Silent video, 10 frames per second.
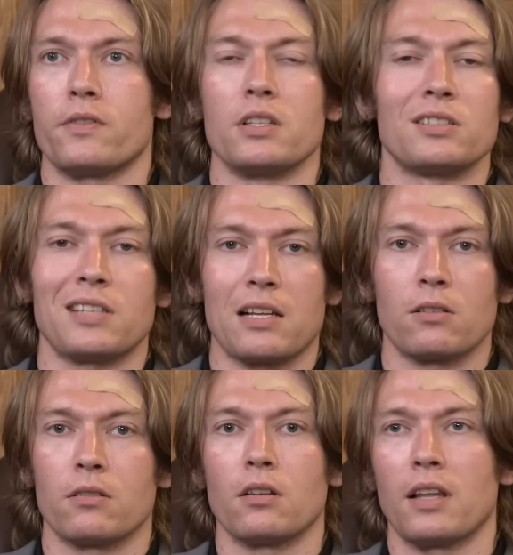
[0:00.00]
and
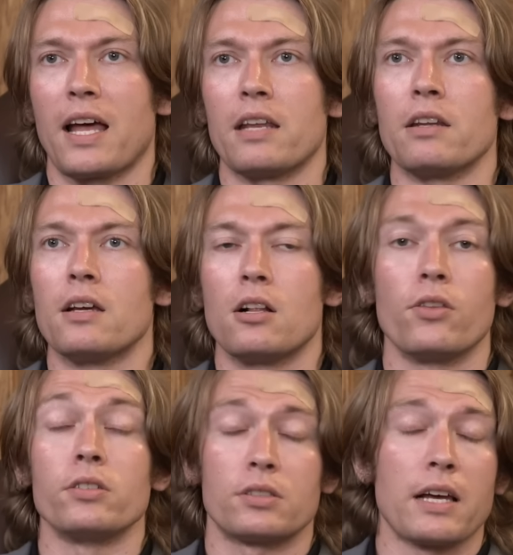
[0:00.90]
settled the land
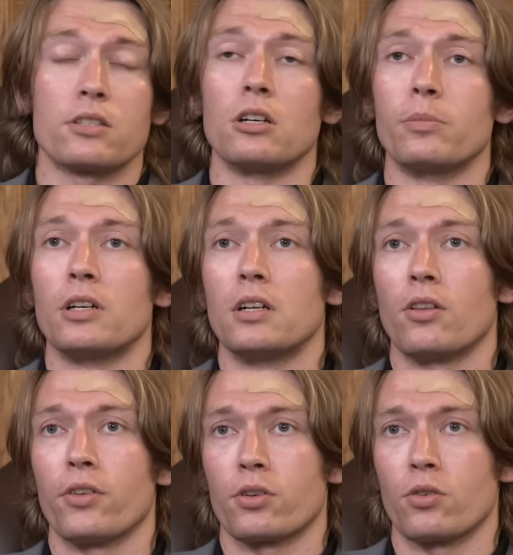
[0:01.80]
that set up
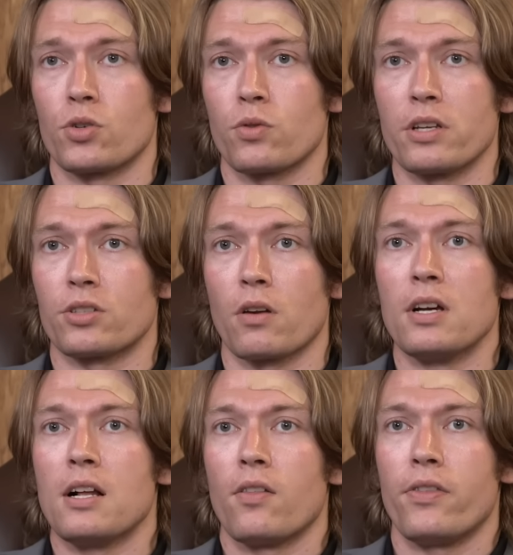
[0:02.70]
the country. So
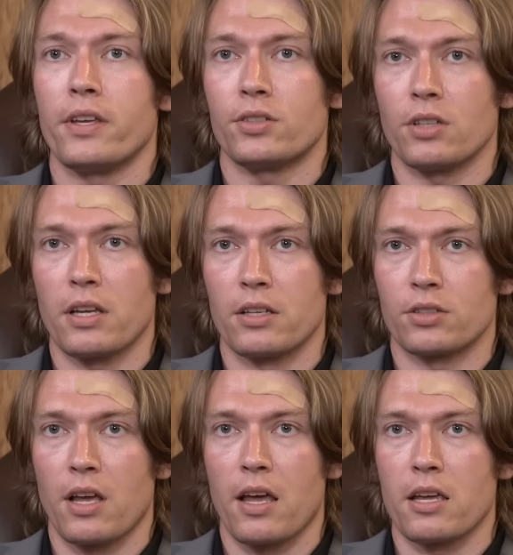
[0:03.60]
this is
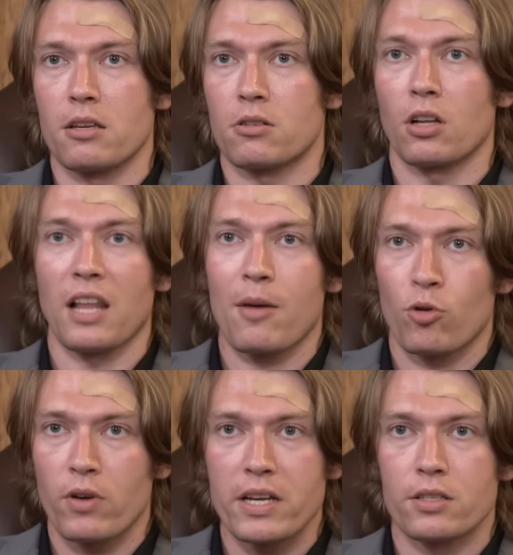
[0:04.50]
a
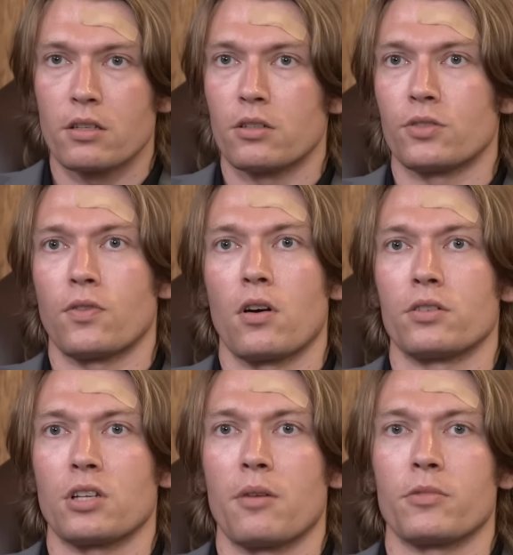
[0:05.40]
collaborator, as far
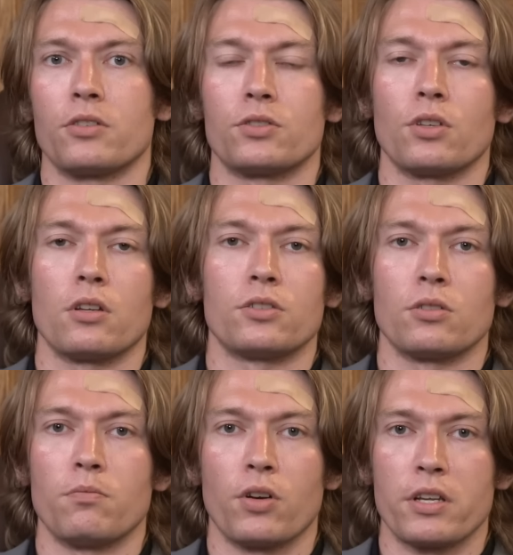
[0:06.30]
as I'm concerned,
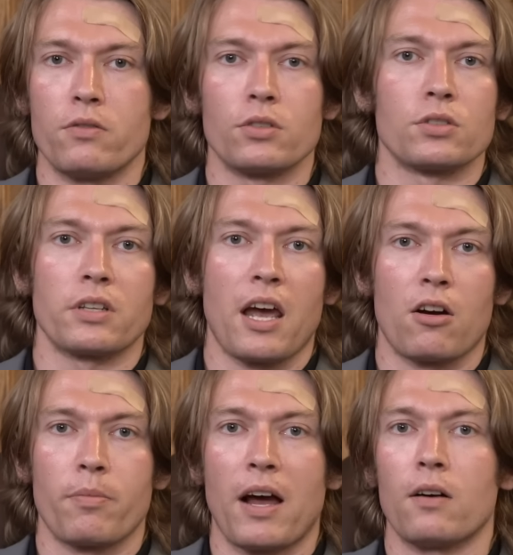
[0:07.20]
somebody who doesn't care
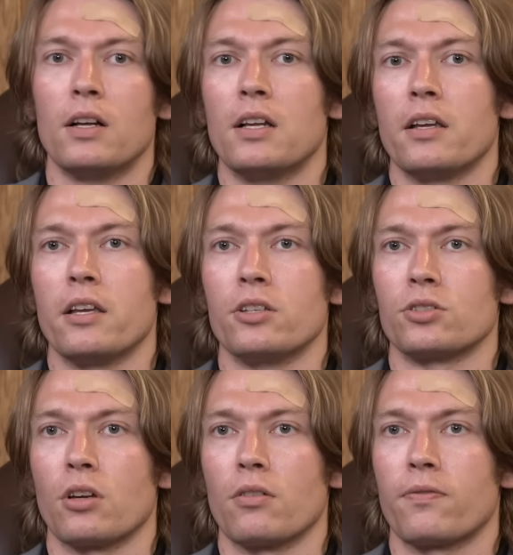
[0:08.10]
about his
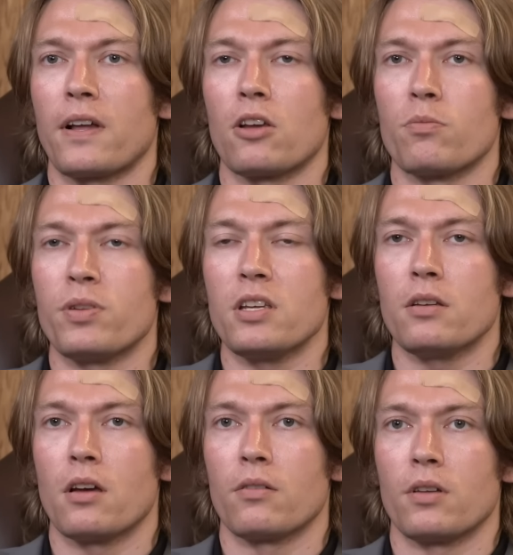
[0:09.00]

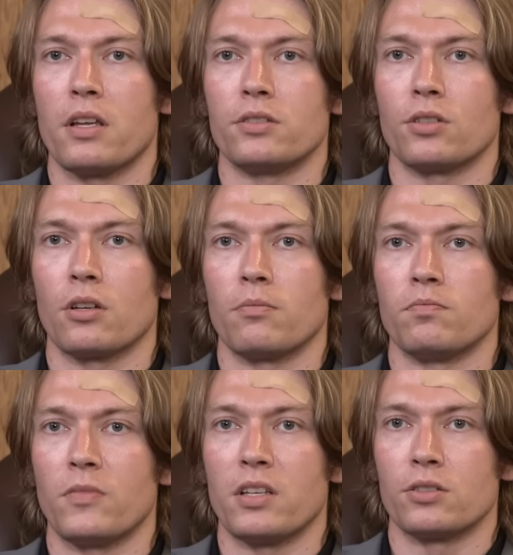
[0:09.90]

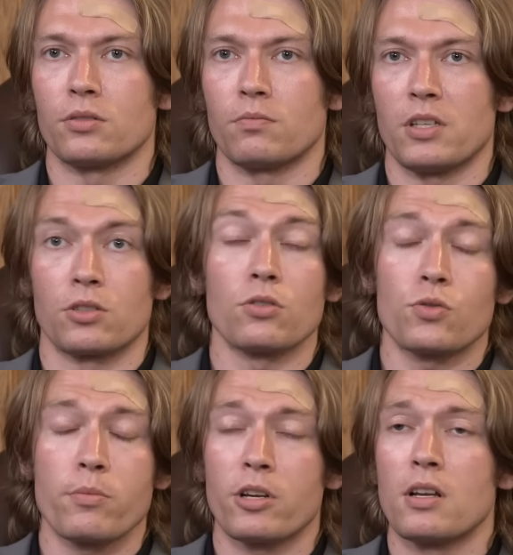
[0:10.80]
his
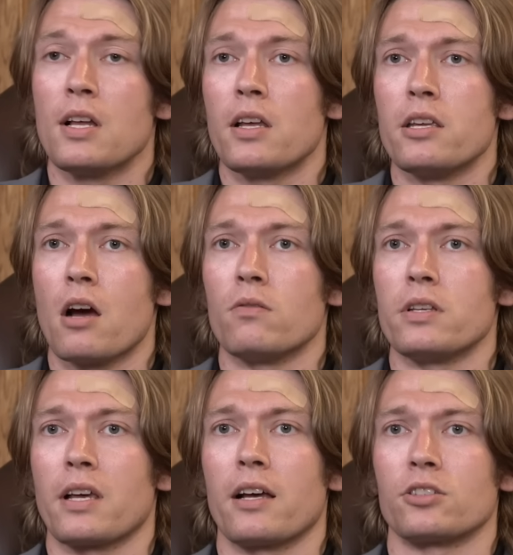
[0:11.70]
countrymen. He only
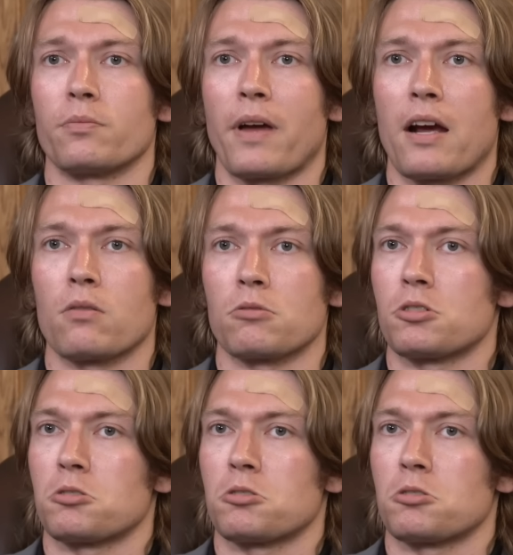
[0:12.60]
cares about